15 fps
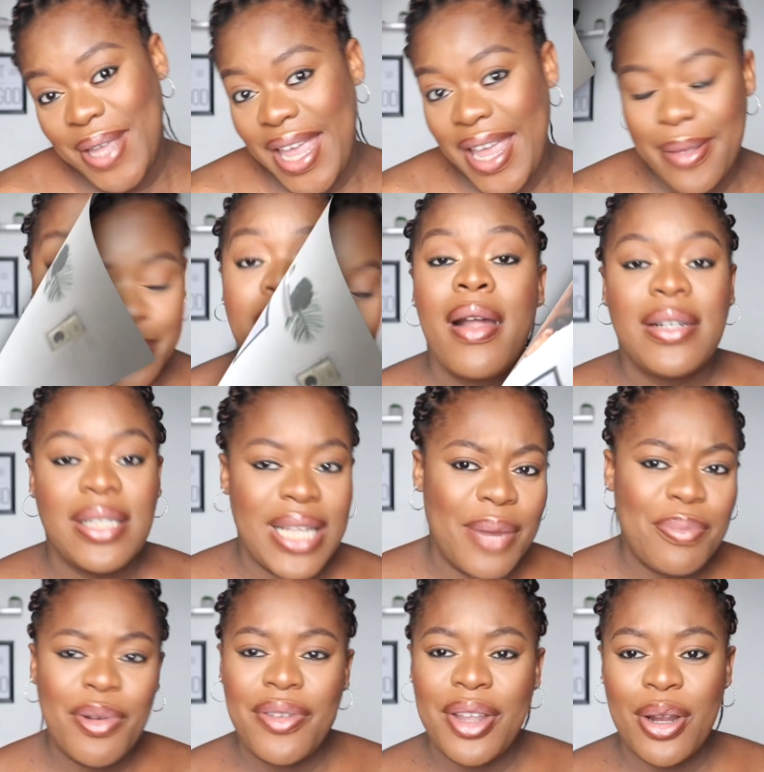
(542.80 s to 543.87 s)
okay?
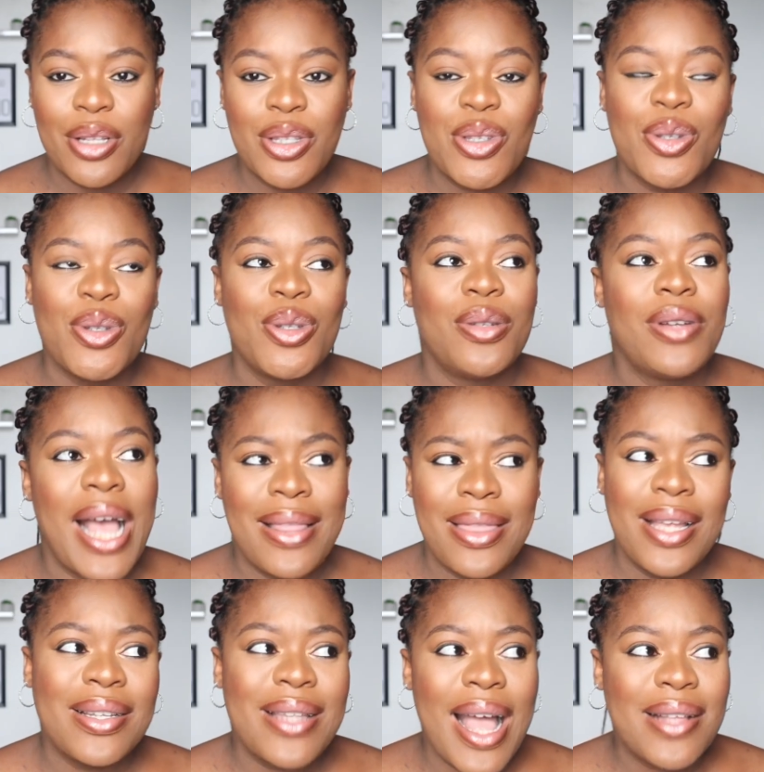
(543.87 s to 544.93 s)
Then moving on to, I
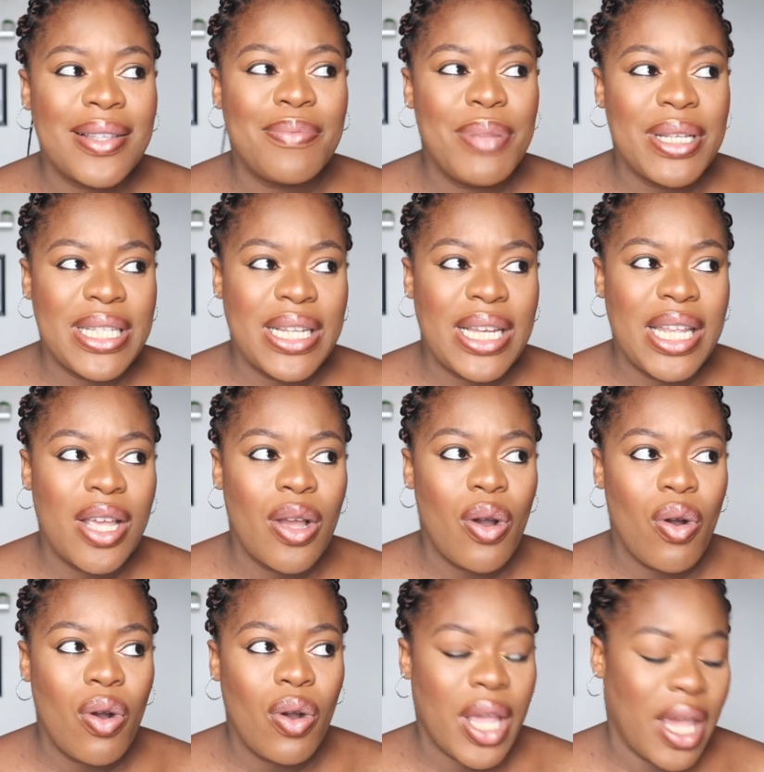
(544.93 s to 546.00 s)
think that's basically,
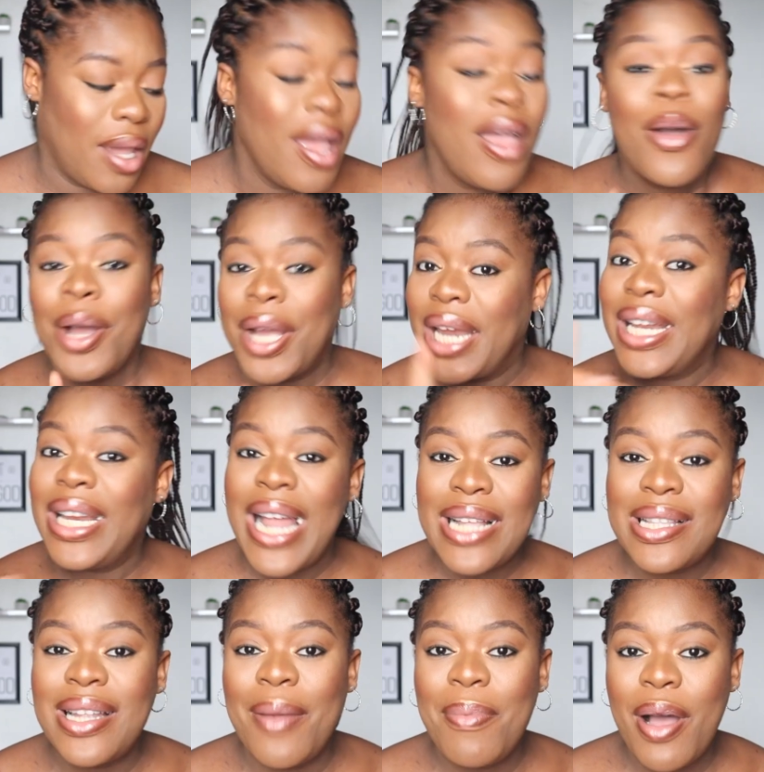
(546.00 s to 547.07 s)
okay. Okay, the
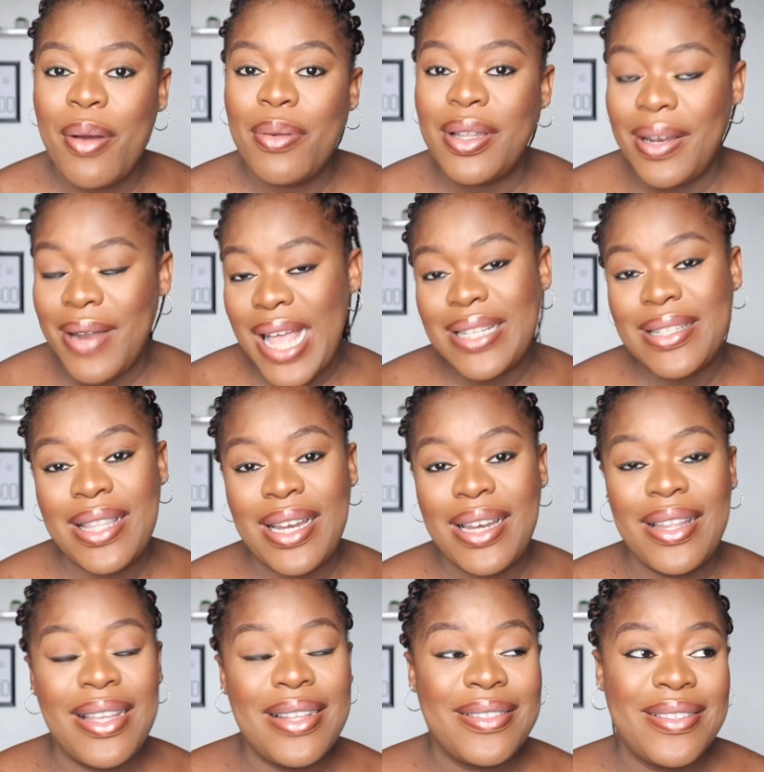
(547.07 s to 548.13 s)
last thing about, the last
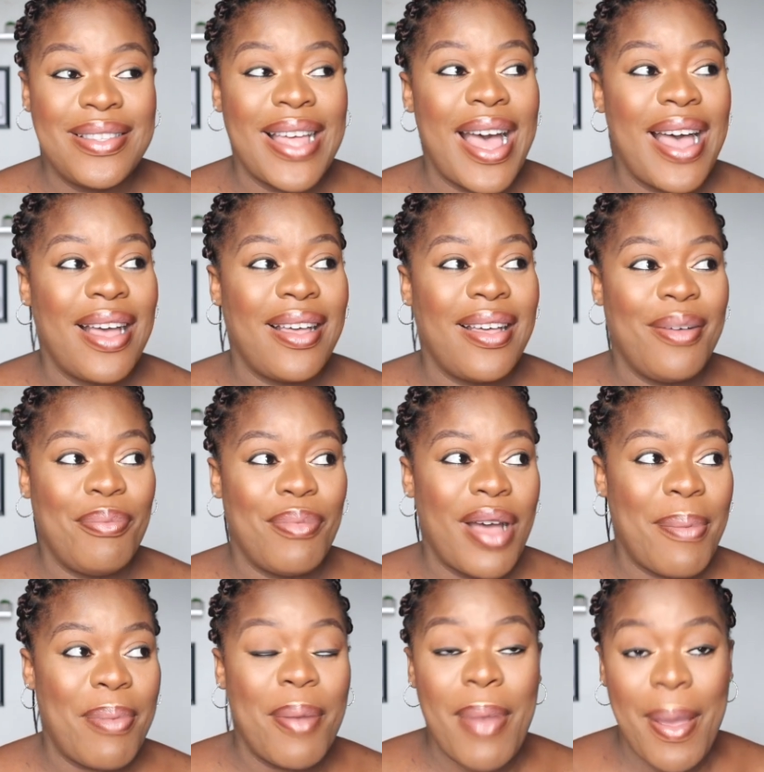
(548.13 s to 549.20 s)
thing is that, um,
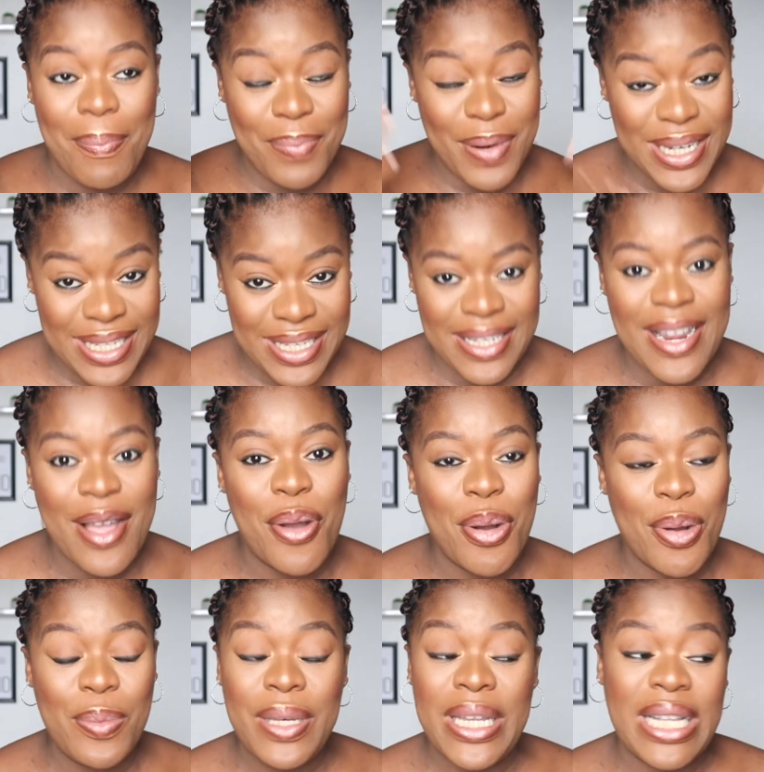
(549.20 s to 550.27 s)
about my personal
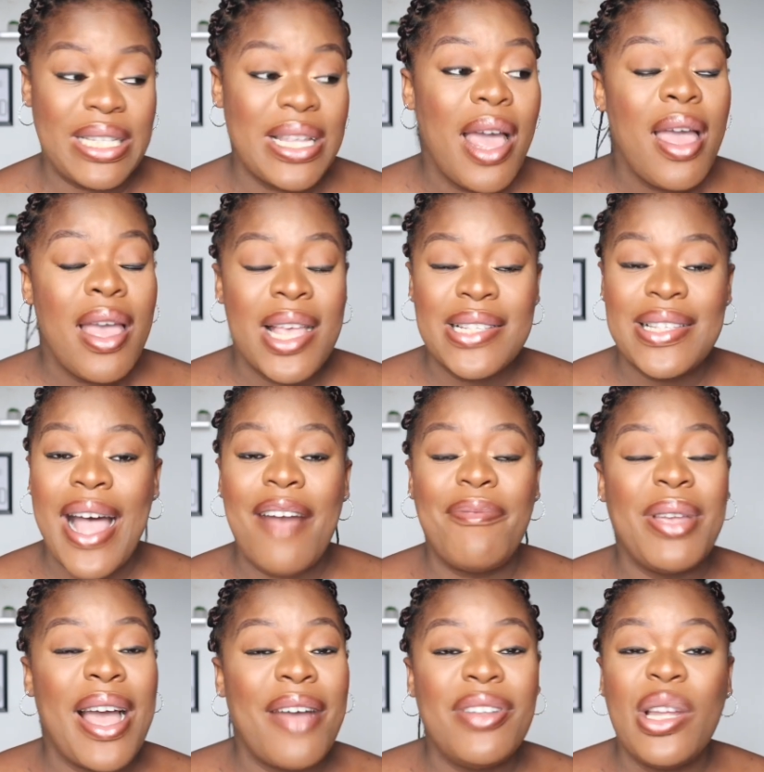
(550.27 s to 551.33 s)
update is that
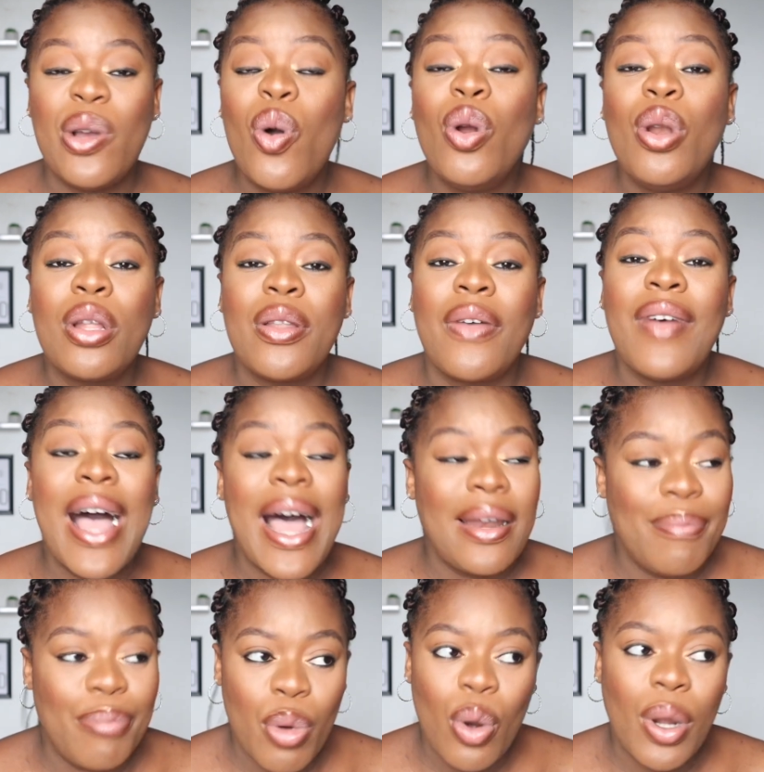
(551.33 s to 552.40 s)
I've been having a whole lot of
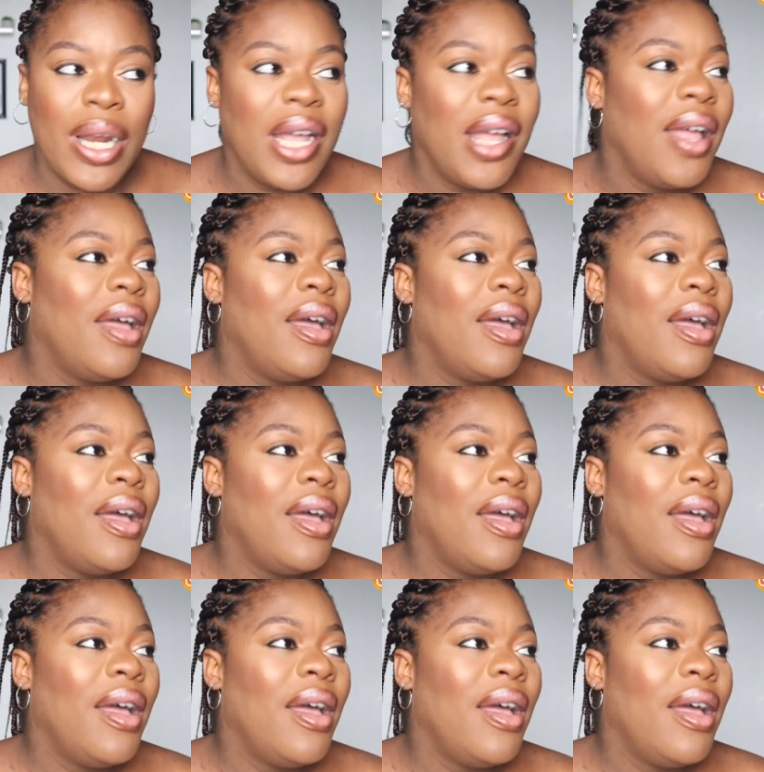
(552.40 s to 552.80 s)
heartburn.